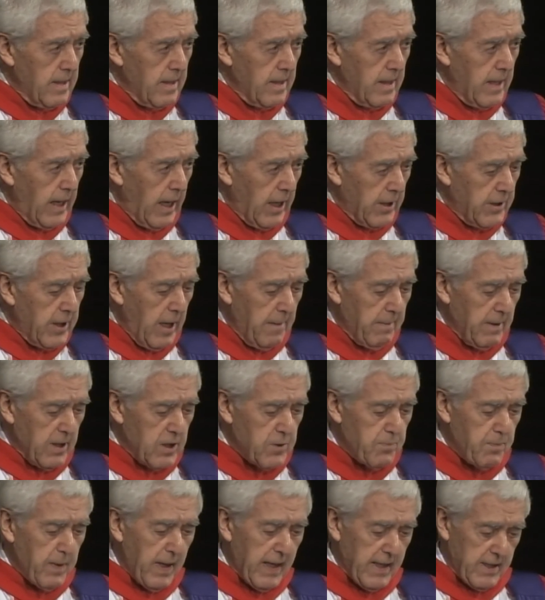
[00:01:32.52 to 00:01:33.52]
our
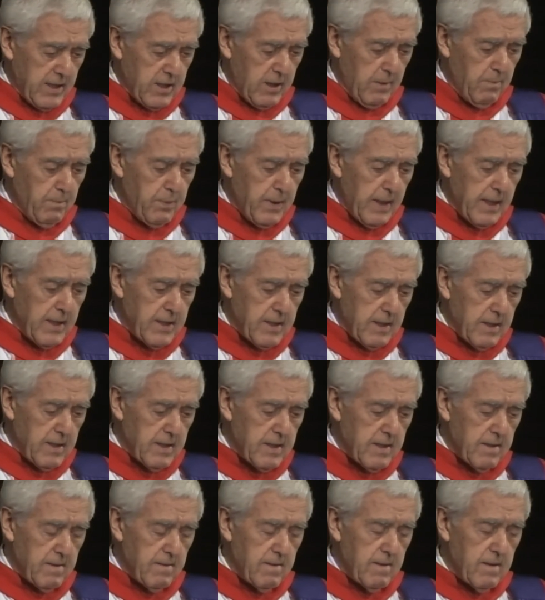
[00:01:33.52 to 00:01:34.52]
damaged parts and places.
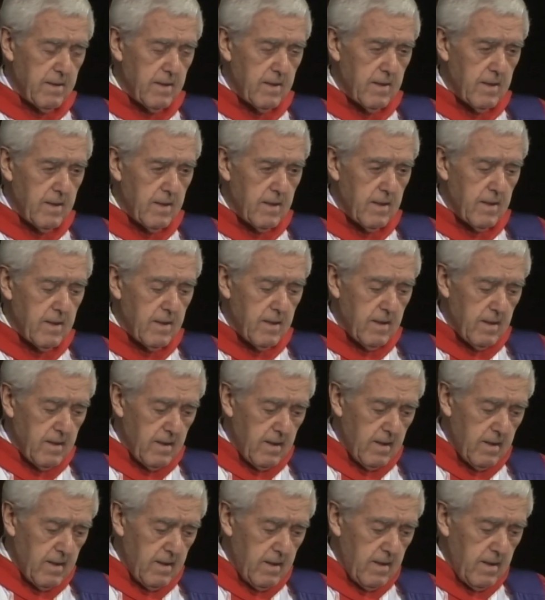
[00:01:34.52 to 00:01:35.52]

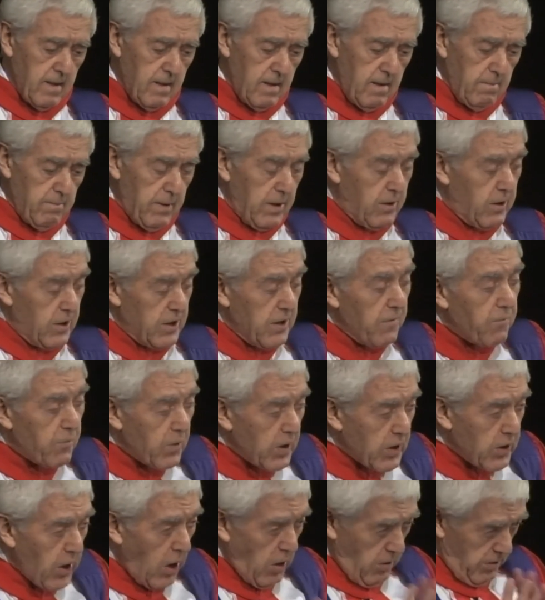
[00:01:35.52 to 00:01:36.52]
Because if we
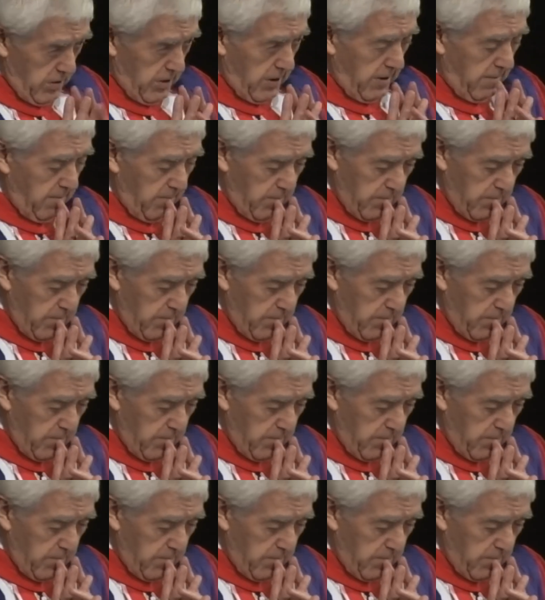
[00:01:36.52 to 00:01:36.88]
don't,